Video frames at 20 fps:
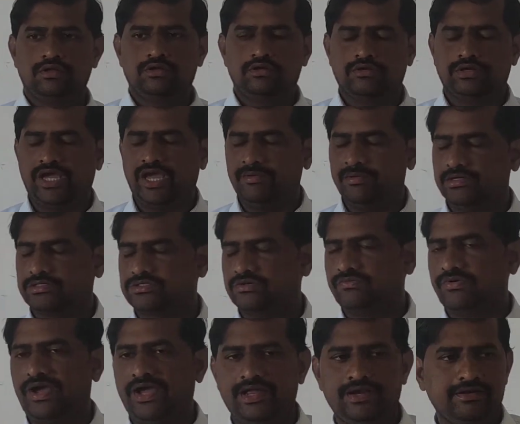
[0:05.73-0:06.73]
Okay, I am also
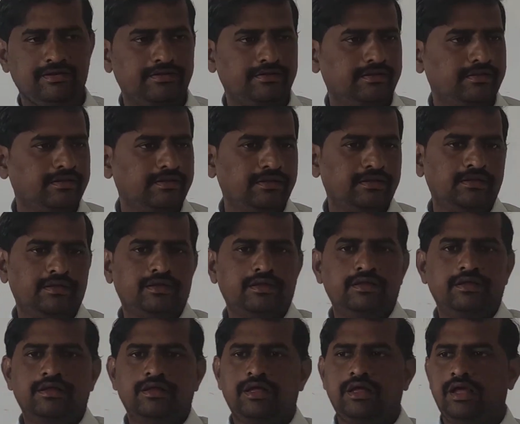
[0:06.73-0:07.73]
fine.
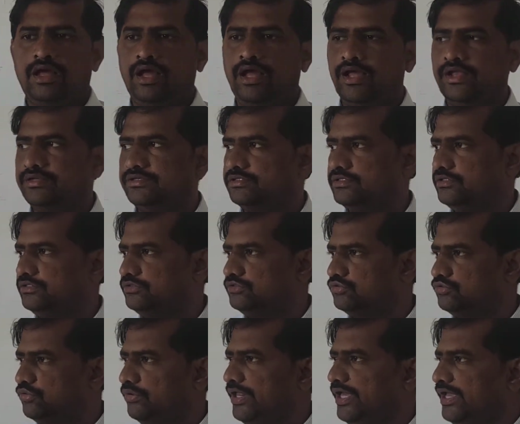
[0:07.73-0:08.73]

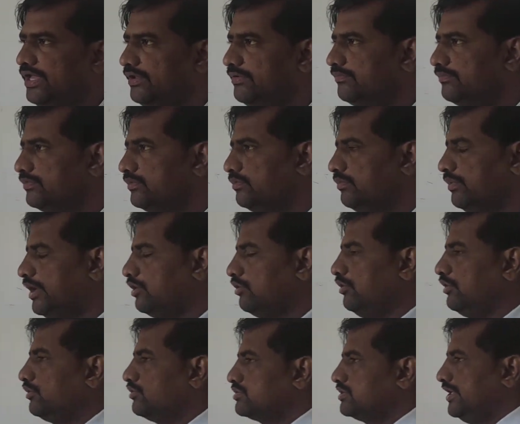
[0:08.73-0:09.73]
And today we are
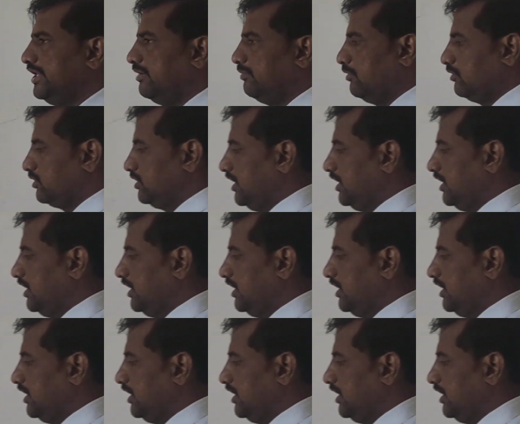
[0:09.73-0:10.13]
going to study about